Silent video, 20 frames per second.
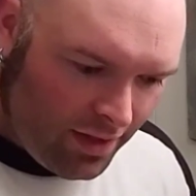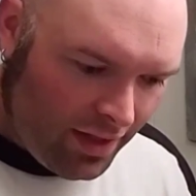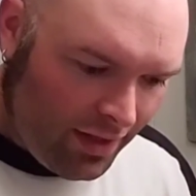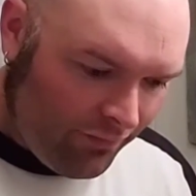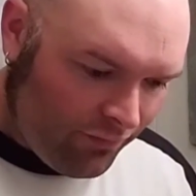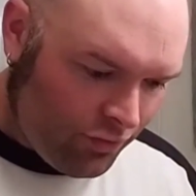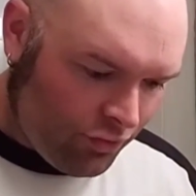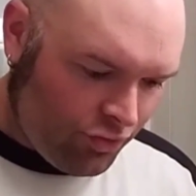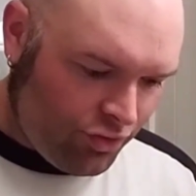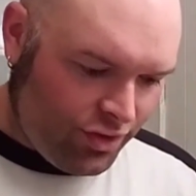
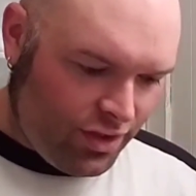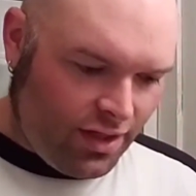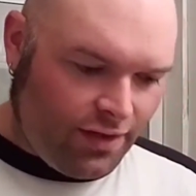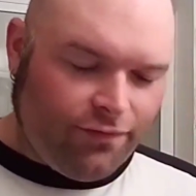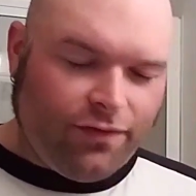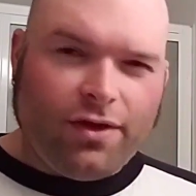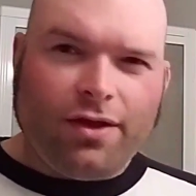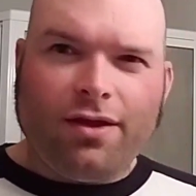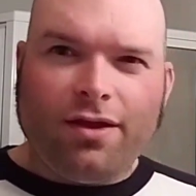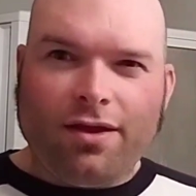
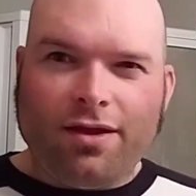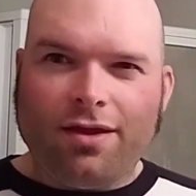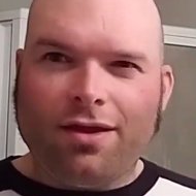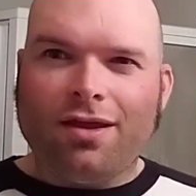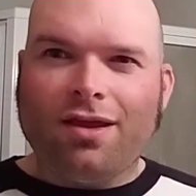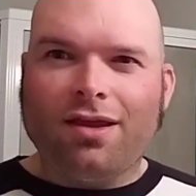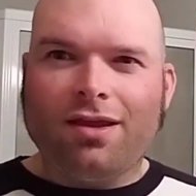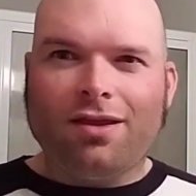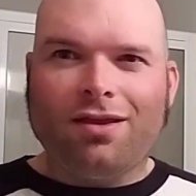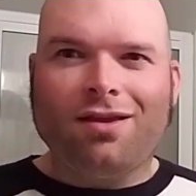aftershave, I'm
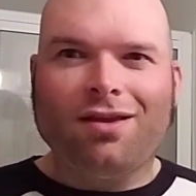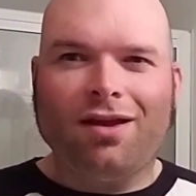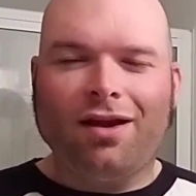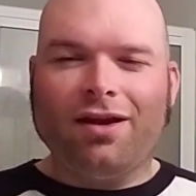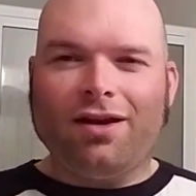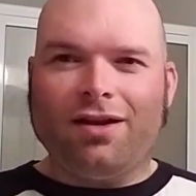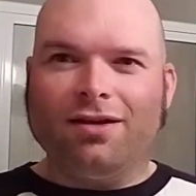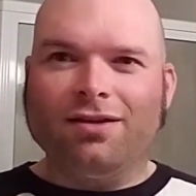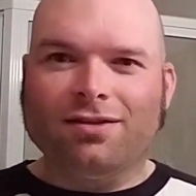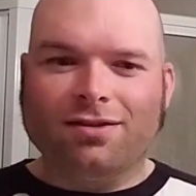
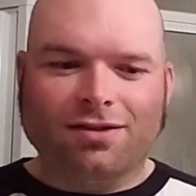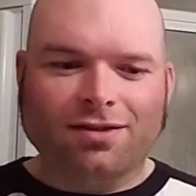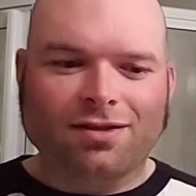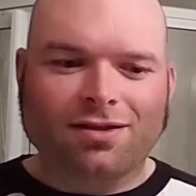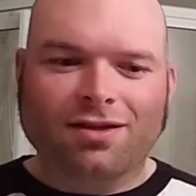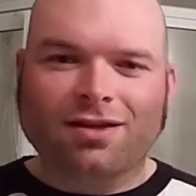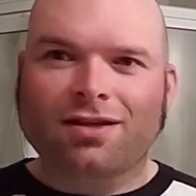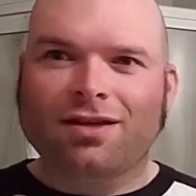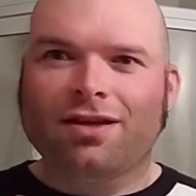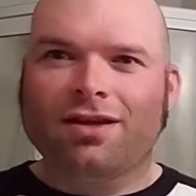going to
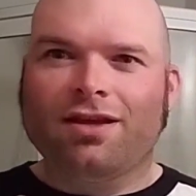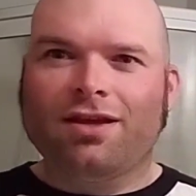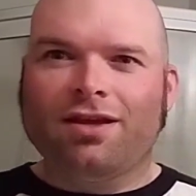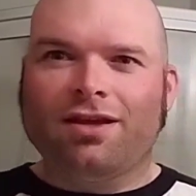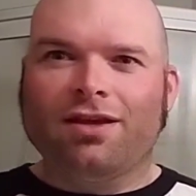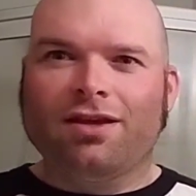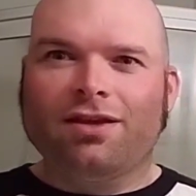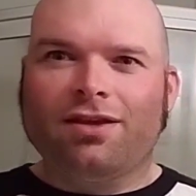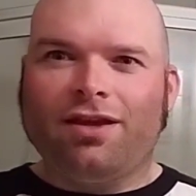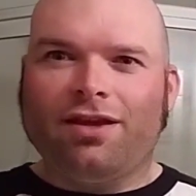
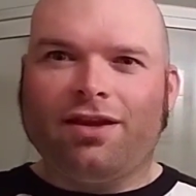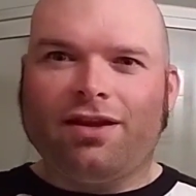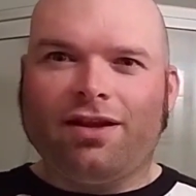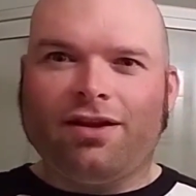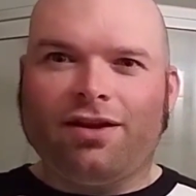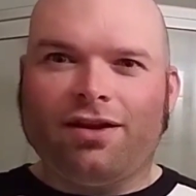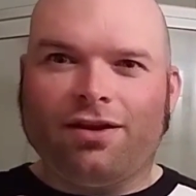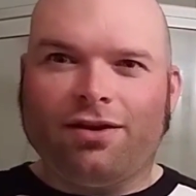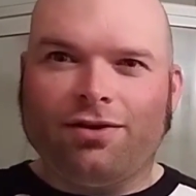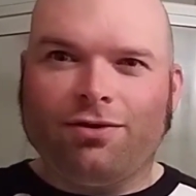kick it
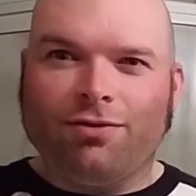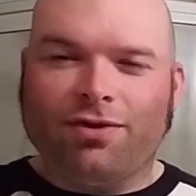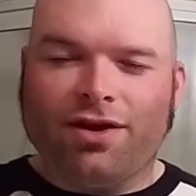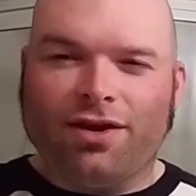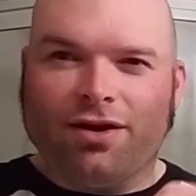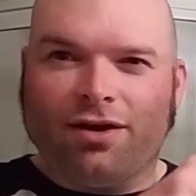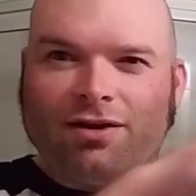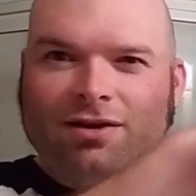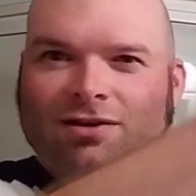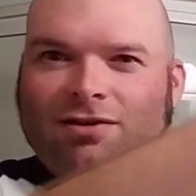into new
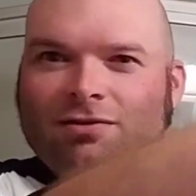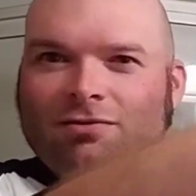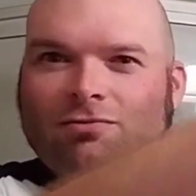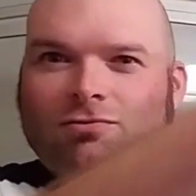gear.